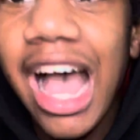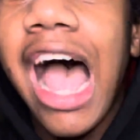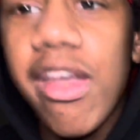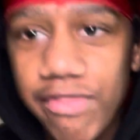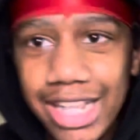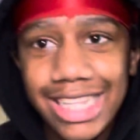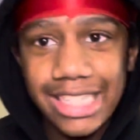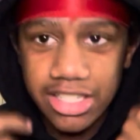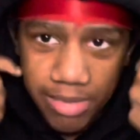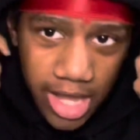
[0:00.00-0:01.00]
I invented
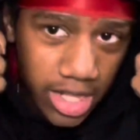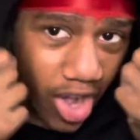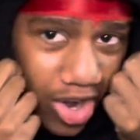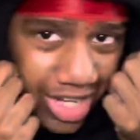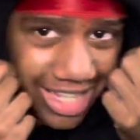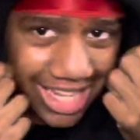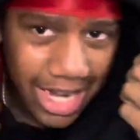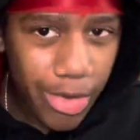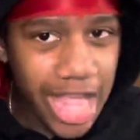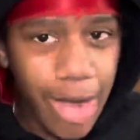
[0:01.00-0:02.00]
this, man. The hoodie,
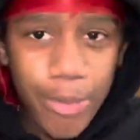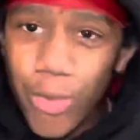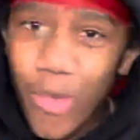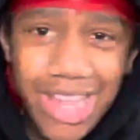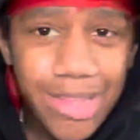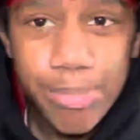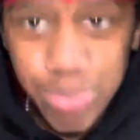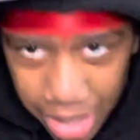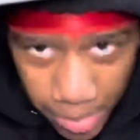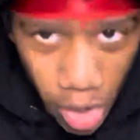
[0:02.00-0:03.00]
and y'all wear the
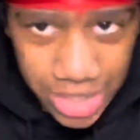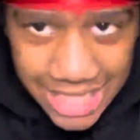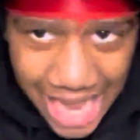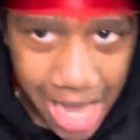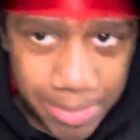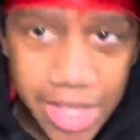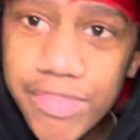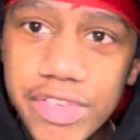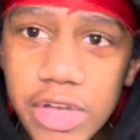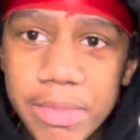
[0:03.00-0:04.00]
brim on top. You
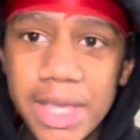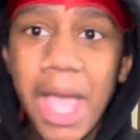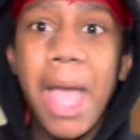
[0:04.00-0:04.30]
feel me?